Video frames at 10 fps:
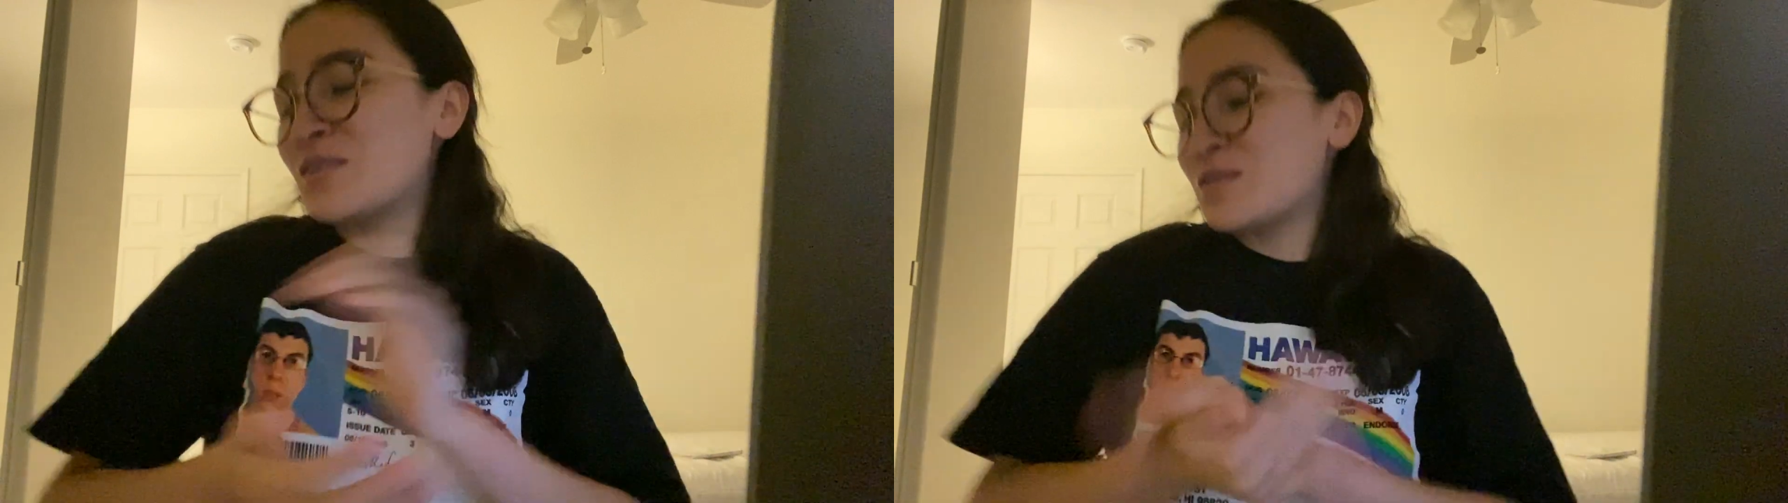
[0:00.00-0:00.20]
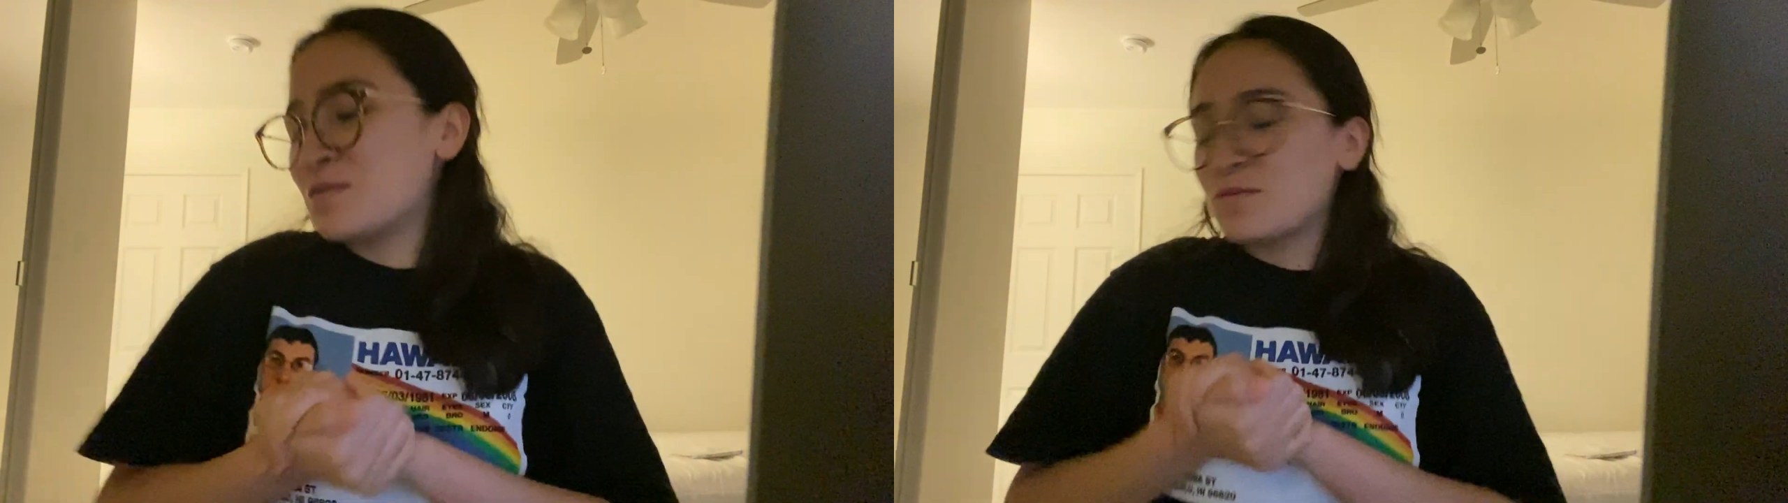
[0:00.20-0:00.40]

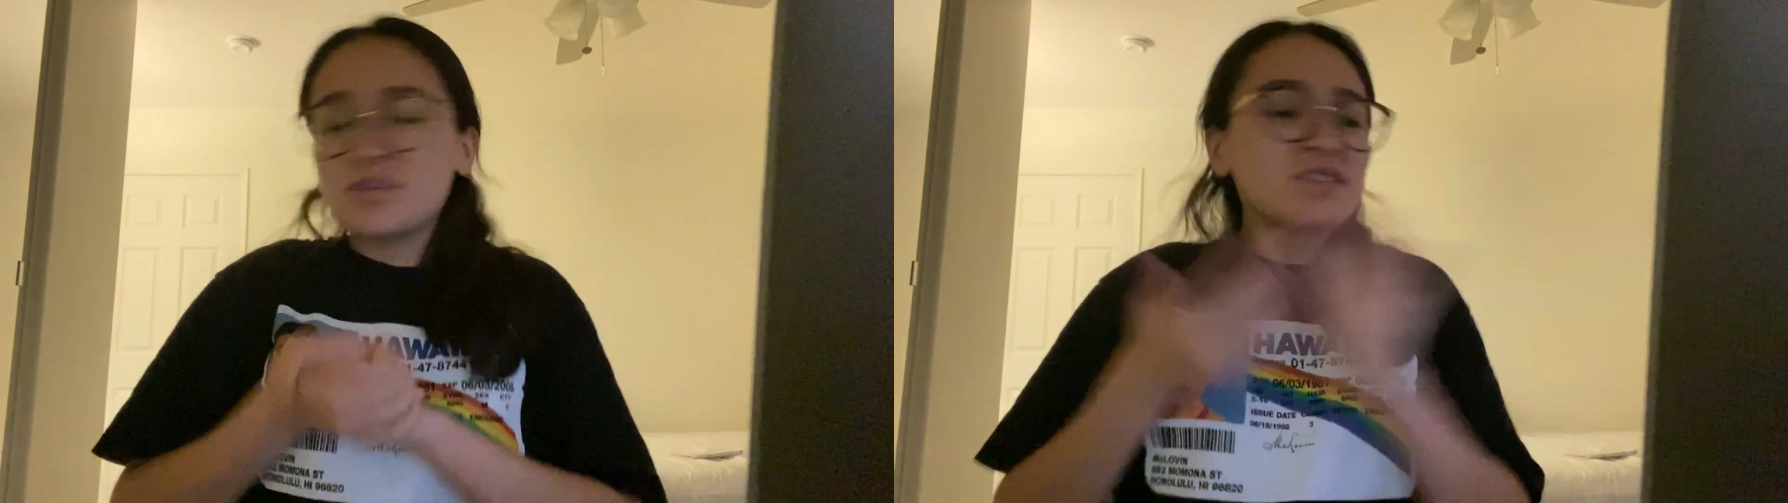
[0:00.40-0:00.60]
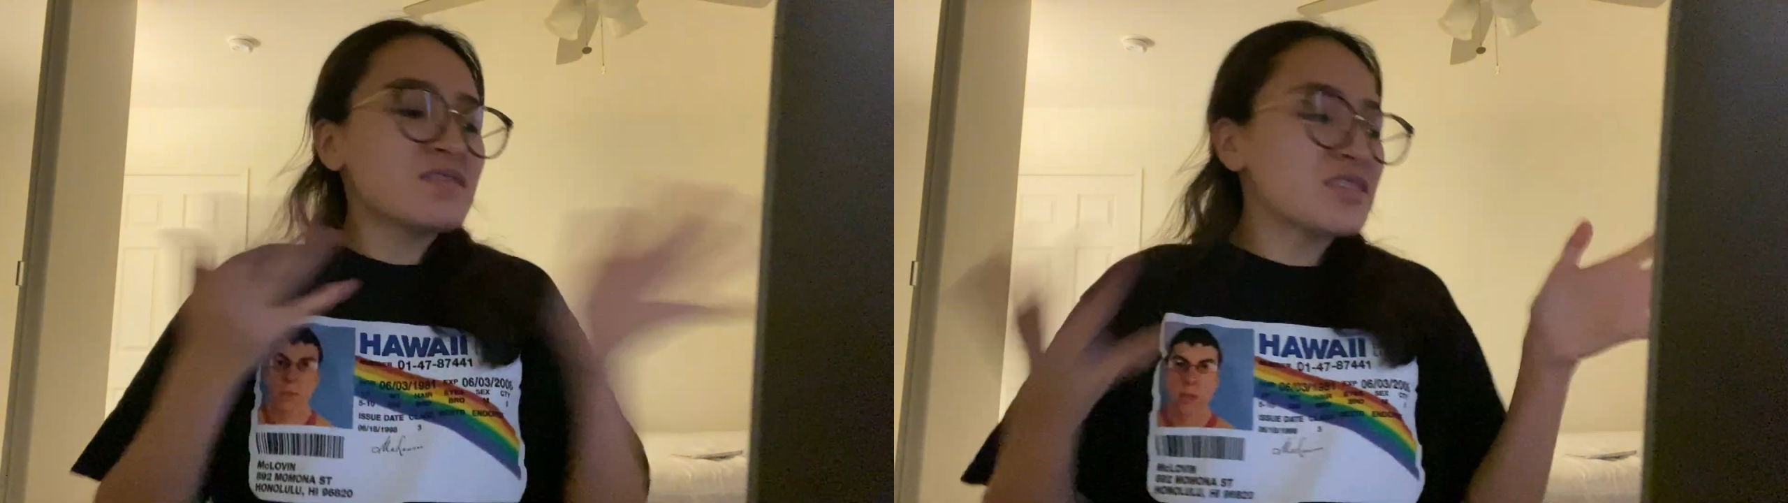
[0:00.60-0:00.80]
where do
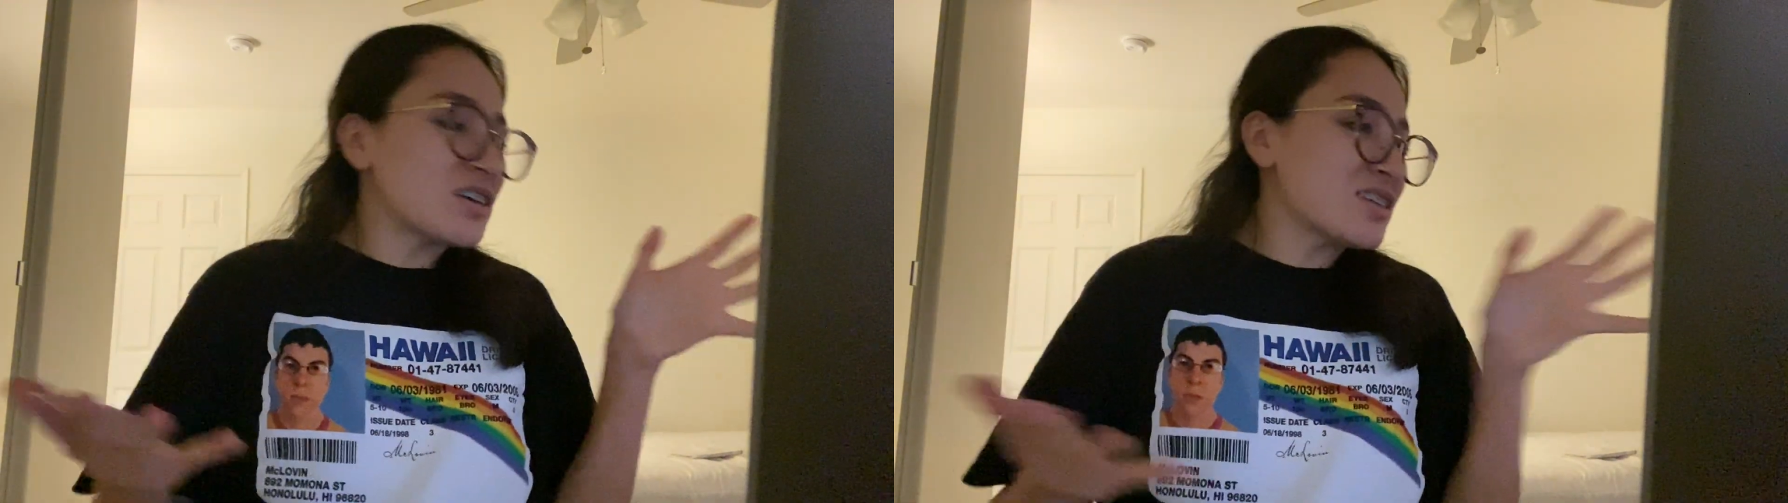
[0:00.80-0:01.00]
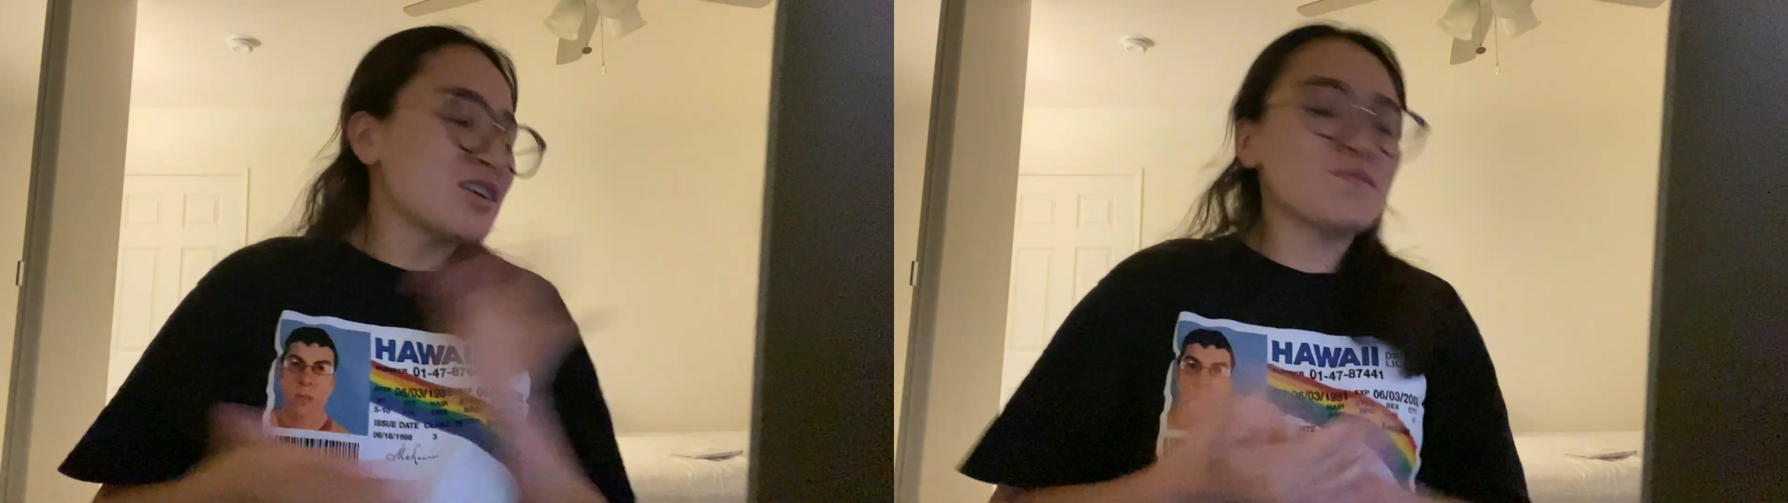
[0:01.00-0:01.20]
you even
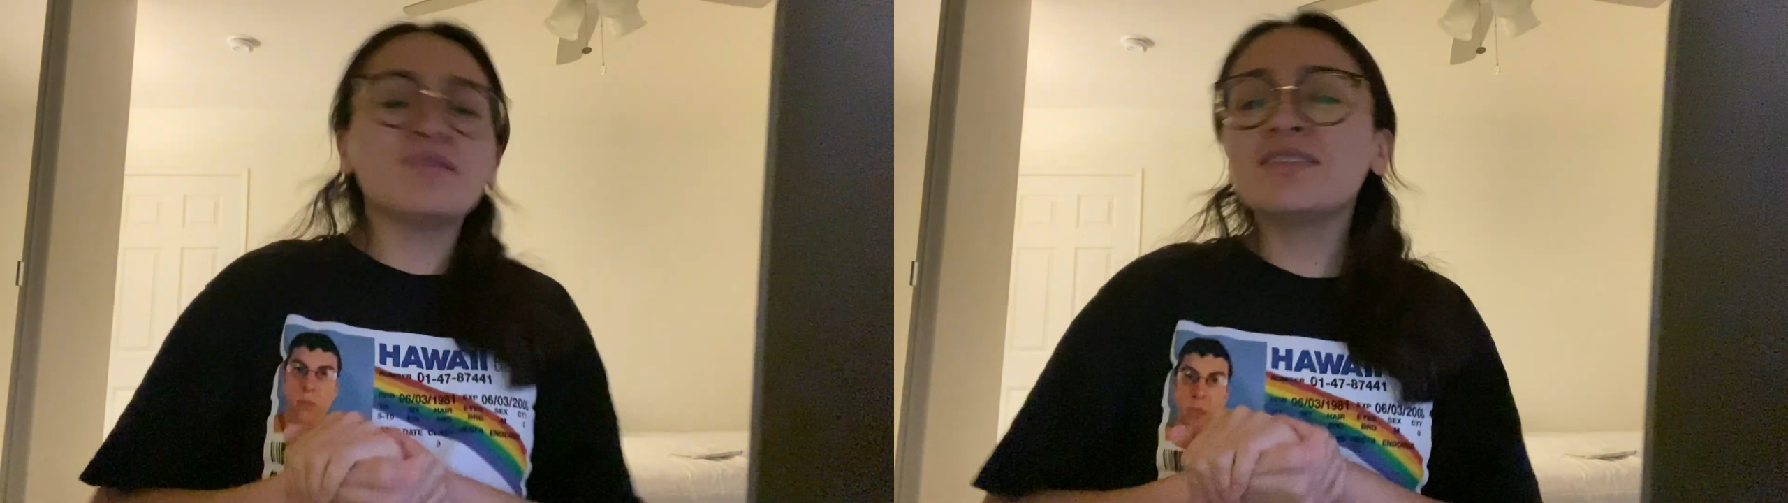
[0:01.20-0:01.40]
start? So I'm gonna